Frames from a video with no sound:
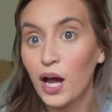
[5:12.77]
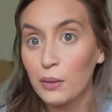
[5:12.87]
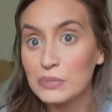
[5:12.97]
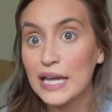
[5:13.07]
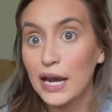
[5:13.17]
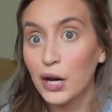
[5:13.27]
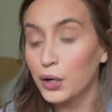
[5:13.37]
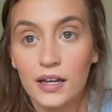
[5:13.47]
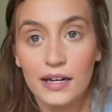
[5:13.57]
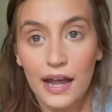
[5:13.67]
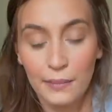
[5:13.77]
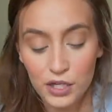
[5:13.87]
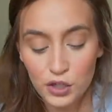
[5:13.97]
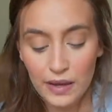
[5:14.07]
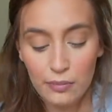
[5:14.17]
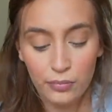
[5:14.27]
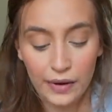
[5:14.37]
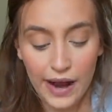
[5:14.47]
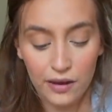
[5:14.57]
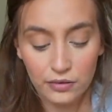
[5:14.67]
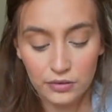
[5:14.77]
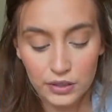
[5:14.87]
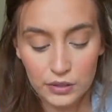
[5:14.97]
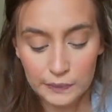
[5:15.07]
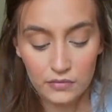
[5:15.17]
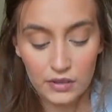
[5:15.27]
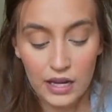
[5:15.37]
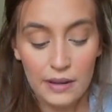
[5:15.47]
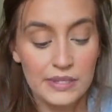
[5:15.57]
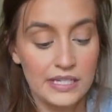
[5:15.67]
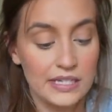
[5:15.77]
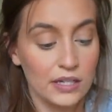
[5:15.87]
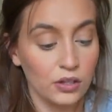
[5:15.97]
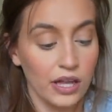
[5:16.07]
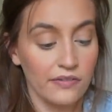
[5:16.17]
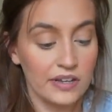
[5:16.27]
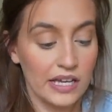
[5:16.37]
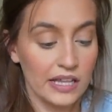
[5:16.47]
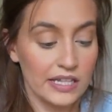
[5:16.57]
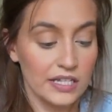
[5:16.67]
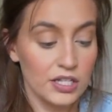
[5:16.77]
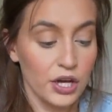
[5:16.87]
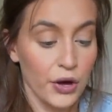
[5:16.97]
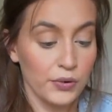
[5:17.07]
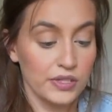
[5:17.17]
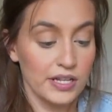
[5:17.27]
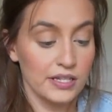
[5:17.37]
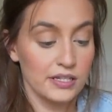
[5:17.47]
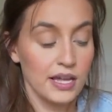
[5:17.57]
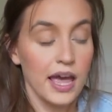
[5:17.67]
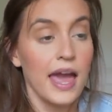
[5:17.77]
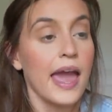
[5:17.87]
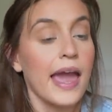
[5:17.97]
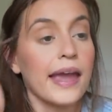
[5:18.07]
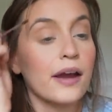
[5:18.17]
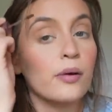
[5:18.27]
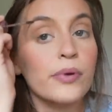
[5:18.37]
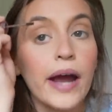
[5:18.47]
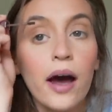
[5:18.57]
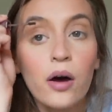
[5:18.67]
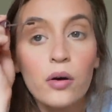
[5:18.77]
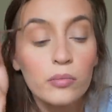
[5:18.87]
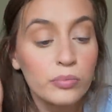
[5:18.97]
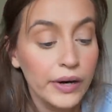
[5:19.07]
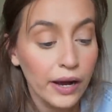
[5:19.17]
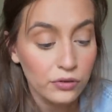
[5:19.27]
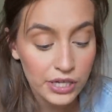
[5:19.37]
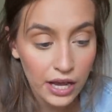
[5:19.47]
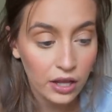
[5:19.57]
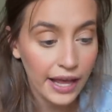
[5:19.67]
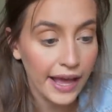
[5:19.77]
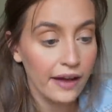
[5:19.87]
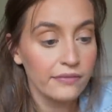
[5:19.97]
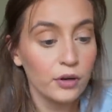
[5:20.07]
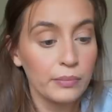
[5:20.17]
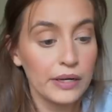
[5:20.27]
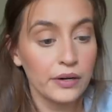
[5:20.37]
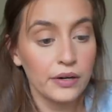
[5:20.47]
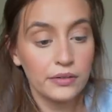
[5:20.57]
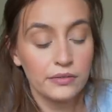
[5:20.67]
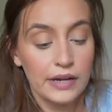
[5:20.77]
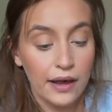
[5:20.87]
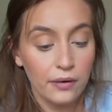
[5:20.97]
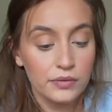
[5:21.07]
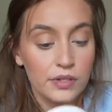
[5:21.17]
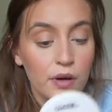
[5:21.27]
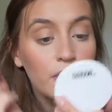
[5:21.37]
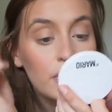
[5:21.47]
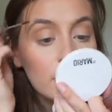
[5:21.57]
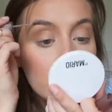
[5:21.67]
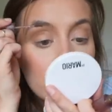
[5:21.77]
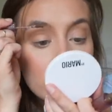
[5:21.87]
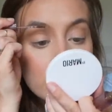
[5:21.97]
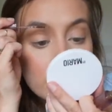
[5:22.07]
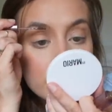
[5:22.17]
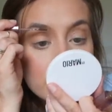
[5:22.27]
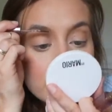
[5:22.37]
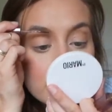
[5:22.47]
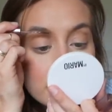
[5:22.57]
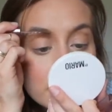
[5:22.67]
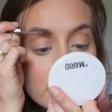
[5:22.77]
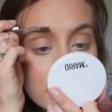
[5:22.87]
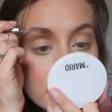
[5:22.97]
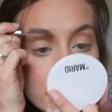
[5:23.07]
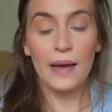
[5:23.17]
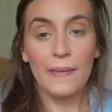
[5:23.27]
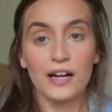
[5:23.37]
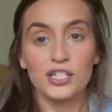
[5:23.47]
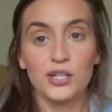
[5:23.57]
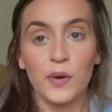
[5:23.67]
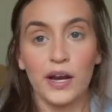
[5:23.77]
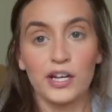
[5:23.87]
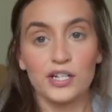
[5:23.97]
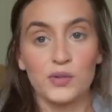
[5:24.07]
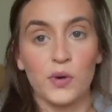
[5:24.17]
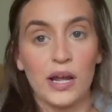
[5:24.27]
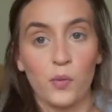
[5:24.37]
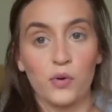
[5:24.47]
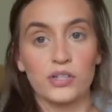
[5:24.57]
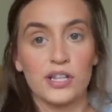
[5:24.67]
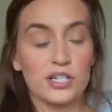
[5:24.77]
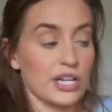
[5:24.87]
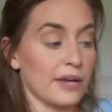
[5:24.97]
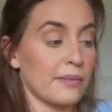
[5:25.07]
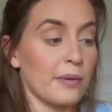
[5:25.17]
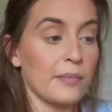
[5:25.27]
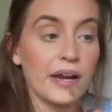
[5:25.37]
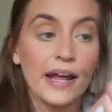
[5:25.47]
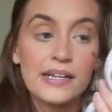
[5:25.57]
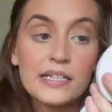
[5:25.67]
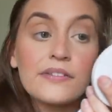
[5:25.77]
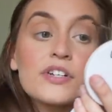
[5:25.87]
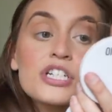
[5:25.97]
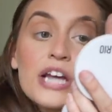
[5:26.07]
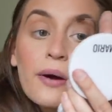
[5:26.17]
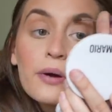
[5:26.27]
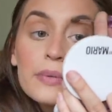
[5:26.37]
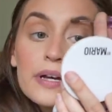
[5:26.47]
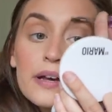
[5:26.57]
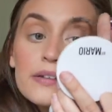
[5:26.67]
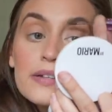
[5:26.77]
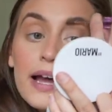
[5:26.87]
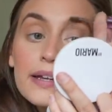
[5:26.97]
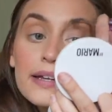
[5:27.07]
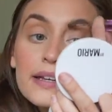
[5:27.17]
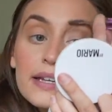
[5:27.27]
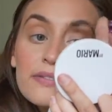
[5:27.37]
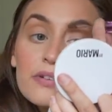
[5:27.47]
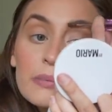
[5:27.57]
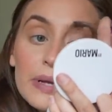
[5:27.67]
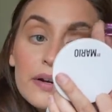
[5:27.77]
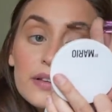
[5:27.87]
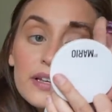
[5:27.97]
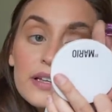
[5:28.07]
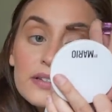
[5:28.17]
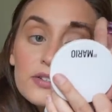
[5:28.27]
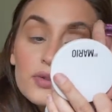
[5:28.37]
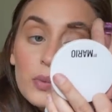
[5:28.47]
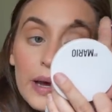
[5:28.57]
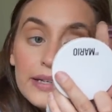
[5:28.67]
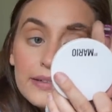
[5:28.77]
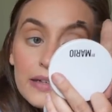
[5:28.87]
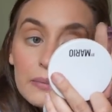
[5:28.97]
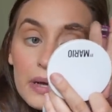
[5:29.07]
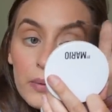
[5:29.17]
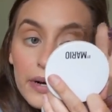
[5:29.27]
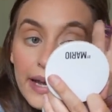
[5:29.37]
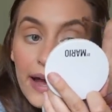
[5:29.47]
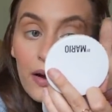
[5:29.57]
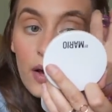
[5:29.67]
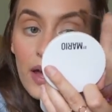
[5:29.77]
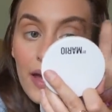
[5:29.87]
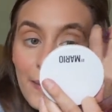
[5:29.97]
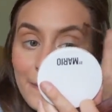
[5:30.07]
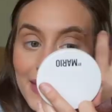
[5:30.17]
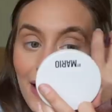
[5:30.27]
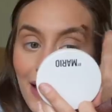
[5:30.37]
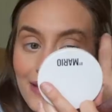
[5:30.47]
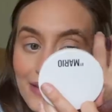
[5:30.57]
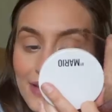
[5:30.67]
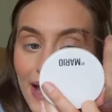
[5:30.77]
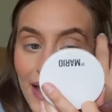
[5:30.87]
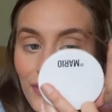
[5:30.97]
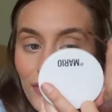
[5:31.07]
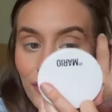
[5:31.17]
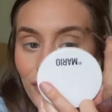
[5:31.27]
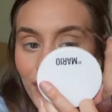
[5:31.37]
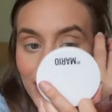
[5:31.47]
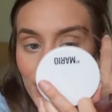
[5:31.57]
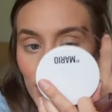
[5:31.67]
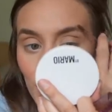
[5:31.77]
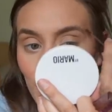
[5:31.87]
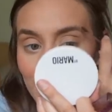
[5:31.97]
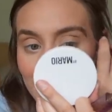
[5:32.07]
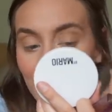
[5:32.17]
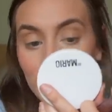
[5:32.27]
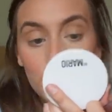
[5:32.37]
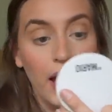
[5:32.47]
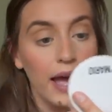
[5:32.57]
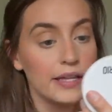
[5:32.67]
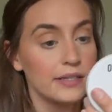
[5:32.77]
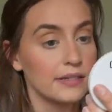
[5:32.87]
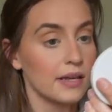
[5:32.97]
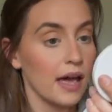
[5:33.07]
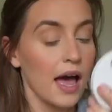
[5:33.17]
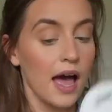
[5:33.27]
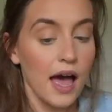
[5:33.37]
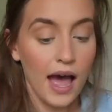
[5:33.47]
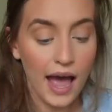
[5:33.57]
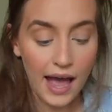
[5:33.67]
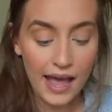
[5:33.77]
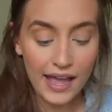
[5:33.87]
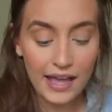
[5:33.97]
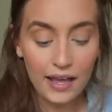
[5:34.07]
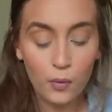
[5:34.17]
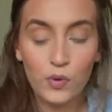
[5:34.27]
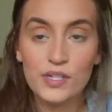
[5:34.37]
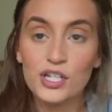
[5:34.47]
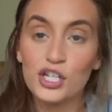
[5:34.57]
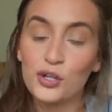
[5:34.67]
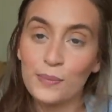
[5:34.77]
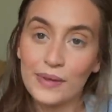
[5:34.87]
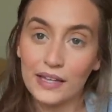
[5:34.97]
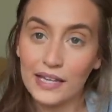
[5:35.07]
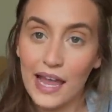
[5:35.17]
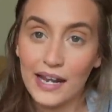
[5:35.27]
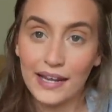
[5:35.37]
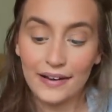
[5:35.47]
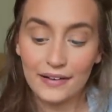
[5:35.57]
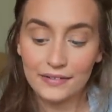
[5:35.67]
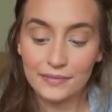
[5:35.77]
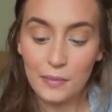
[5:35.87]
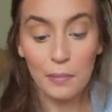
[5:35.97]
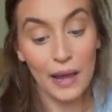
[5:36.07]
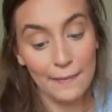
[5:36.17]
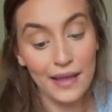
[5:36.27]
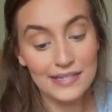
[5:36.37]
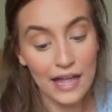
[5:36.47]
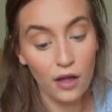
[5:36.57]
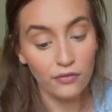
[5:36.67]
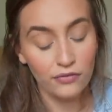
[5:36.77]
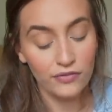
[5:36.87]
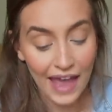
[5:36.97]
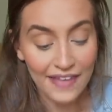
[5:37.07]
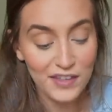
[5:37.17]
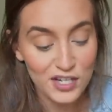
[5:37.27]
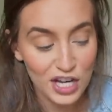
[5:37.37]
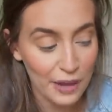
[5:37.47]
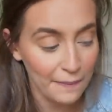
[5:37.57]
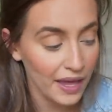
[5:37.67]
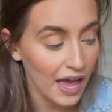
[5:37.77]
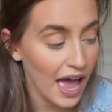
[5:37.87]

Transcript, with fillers: I'm scared. I'm gonna do my brows. I'm still loving this Kosas air brow brow gel. I have no mirror now, so let me just use this. I'm actually wearing just what I wore to the gym, but I didn't even shower because I didn't even barely sweat in my workout because I have a funny story to tell you guys. I was humiliated by myself at the gym.